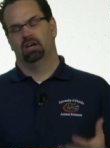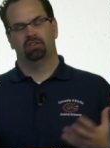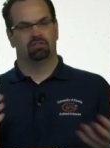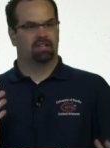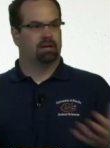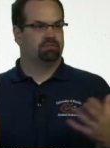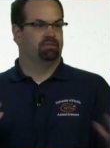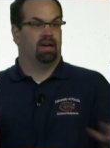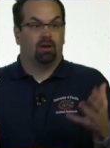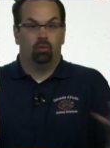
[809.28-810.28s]

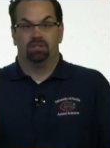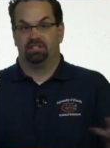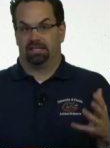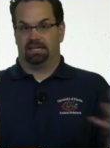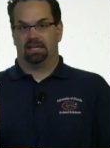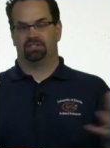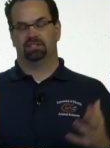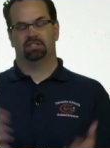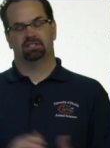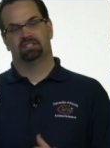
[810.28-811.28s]
of equids, I guess.
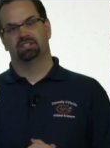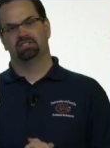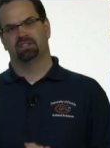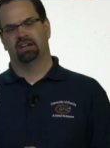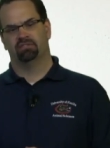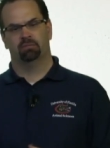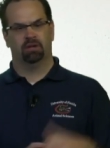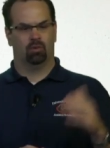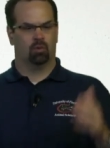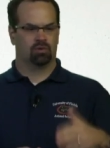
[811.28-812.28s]
It doesn't necessarily have to
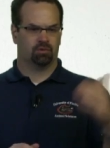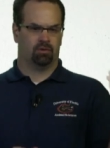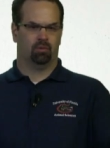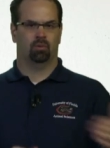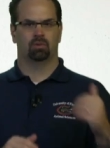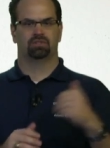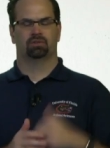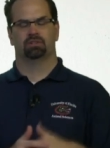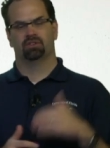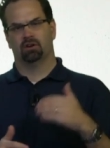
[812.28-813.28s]
be a horse with a
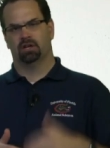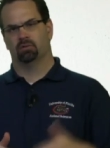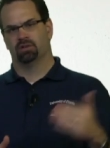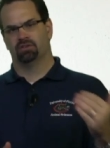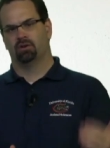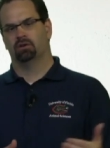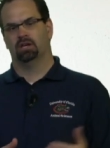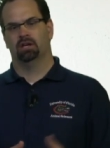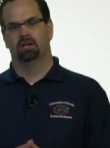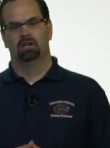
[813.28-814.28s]
horse or a donkey with a
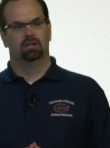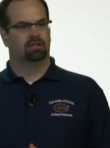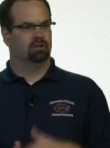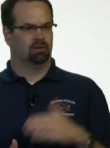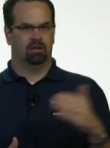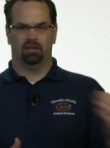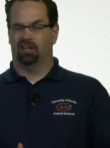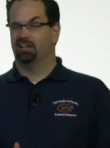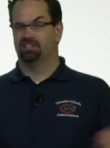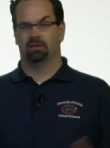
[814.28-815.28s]
donkey. A
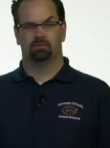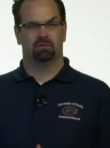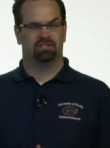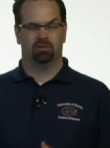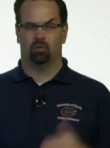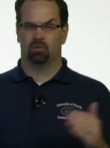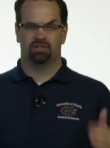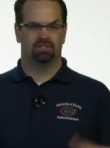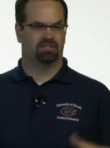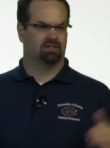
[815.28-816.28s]
lot of times we see
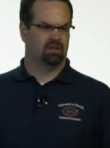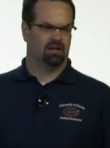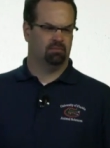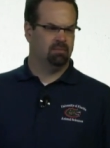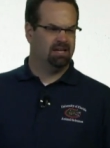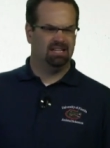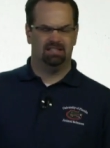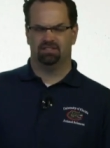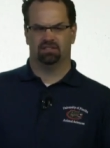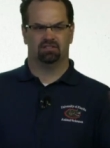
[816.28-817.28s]
horses and
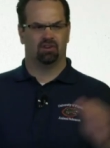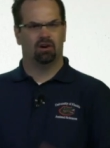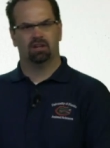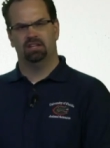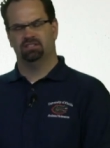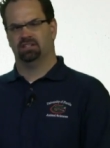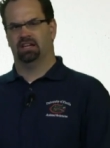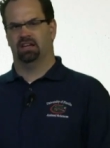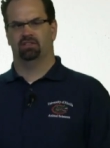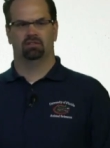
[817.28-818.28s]
minis and donkeys
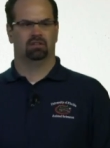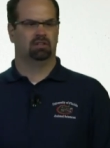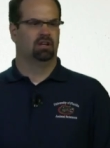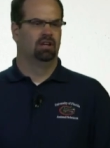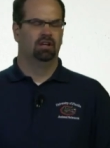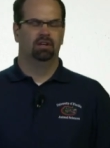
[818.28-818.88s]
together, and